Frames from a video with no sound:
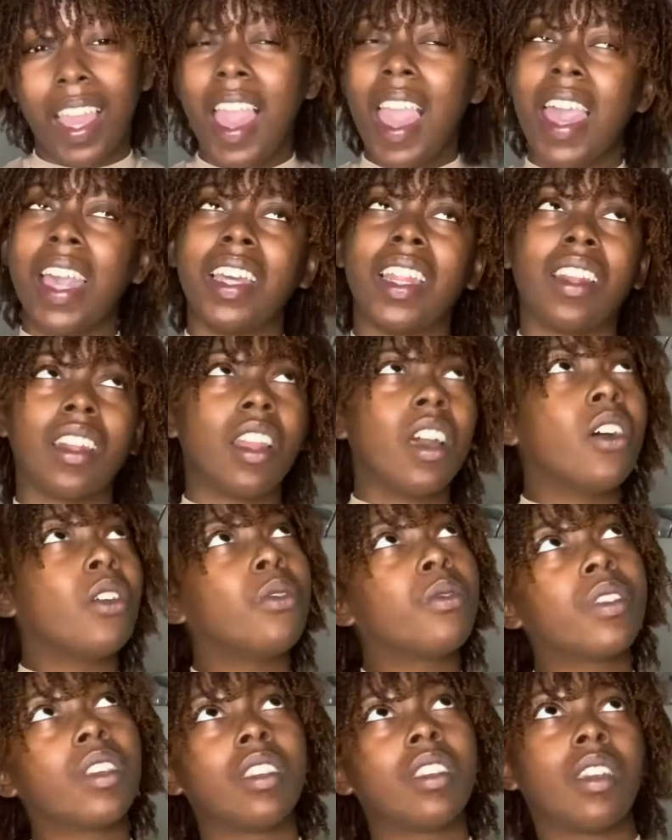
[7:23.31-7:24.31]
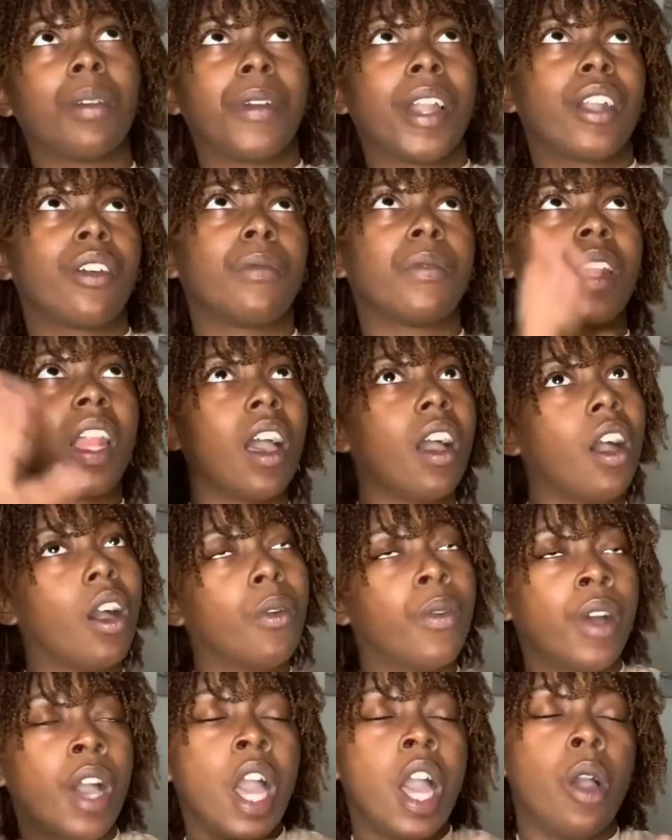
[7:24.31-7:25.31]
And I know you're probably gonna be like, oh,
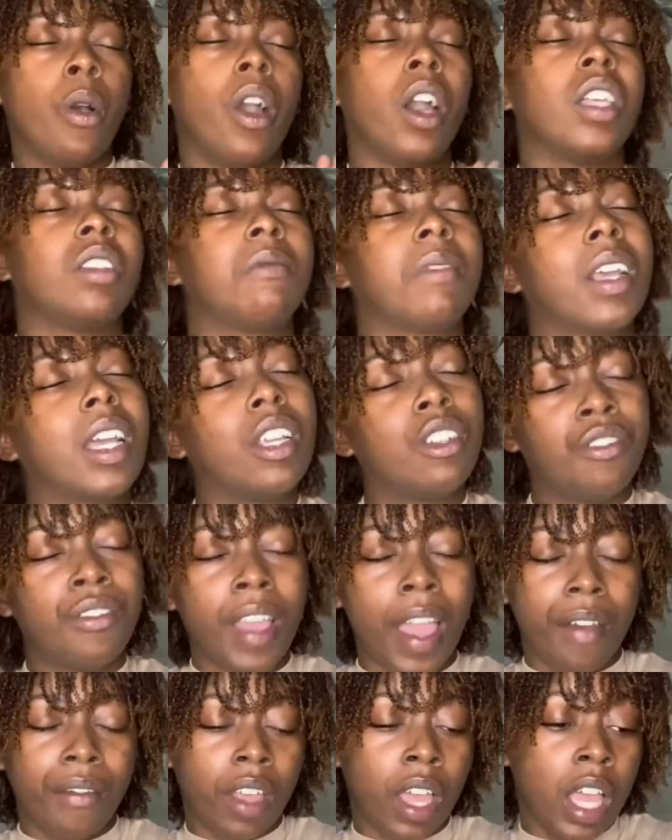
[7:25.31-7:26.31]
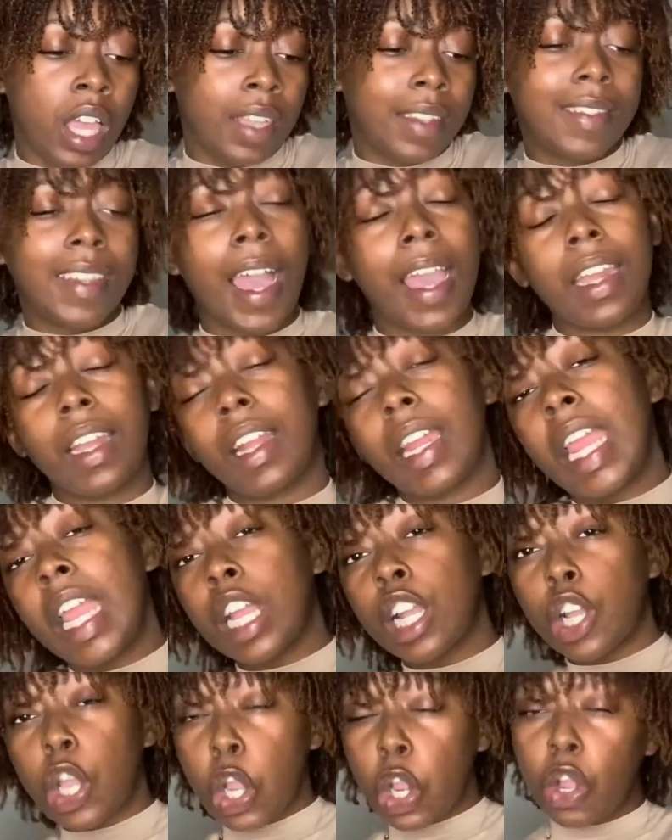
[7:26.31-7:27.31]
well, it's because you have a tighter
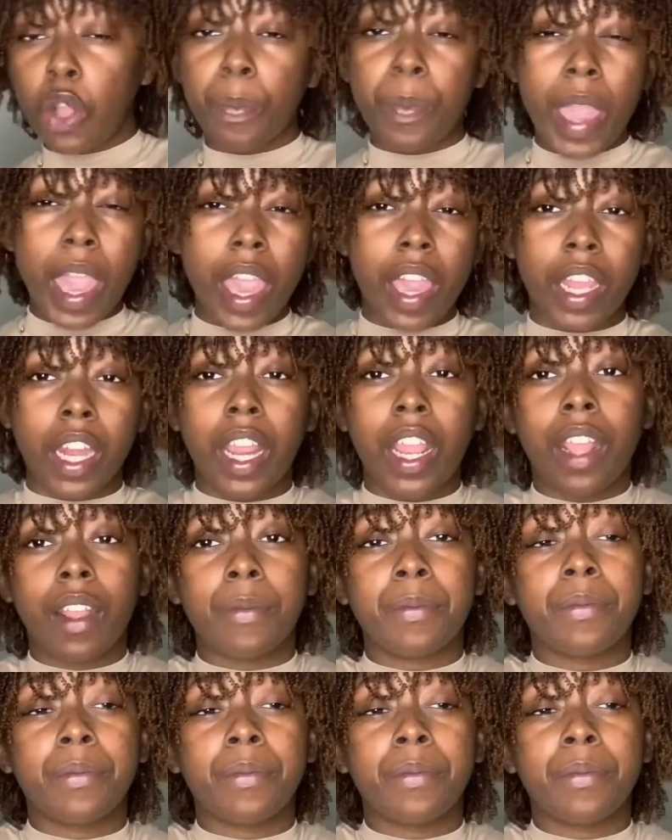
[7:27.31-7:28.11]
curl pattern.